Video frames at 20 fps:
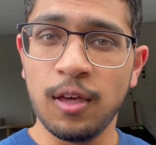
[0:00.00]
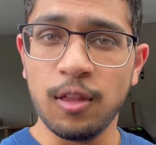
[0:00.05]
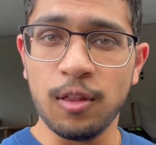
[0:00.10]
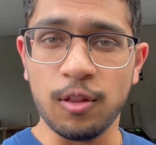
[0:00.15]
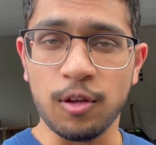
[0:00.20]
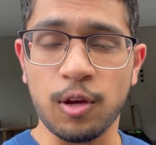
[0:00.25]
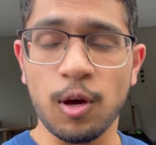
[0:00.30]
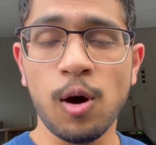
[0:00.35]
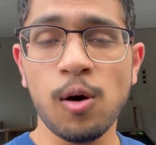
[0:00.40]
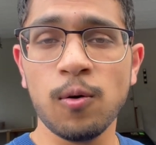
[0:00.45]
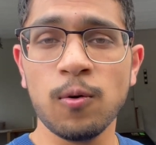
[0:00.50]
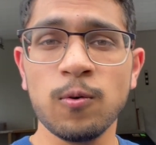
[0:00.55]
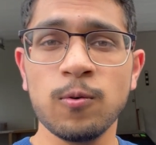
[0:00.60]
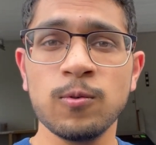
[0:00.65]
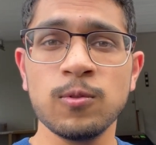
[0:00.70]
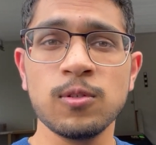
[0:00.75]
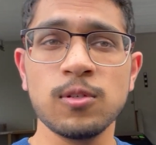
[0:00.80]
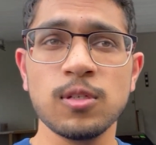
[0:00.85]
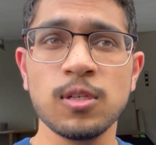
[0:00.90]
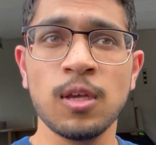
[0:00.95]
the
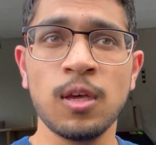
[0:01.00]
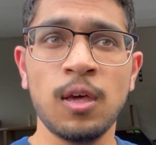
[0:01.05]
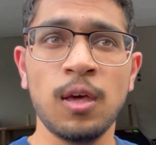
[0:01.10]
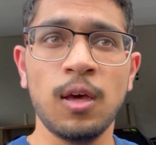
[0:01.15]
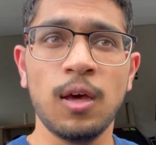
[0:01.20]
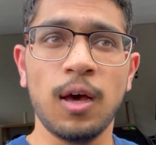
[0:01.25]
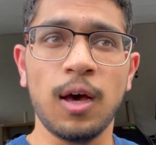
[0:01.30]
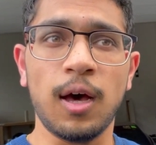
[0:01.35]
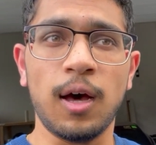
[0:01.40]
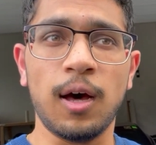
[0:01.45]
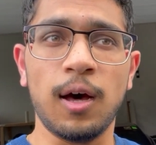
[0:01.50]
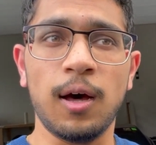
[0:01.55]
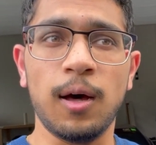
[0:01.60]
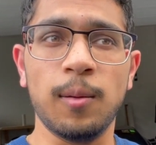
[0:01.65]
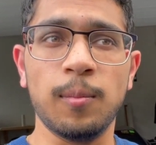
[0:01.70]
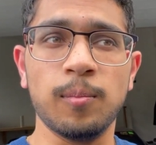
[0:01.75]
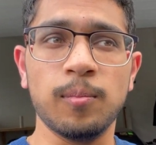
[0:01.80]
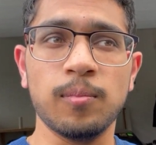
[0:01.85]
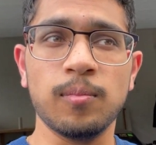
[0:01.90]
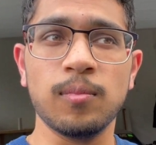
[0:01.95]
cones,
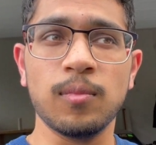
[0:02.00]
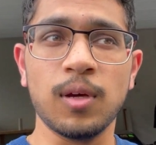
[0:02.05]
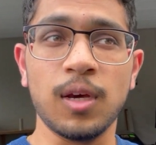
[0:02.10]
and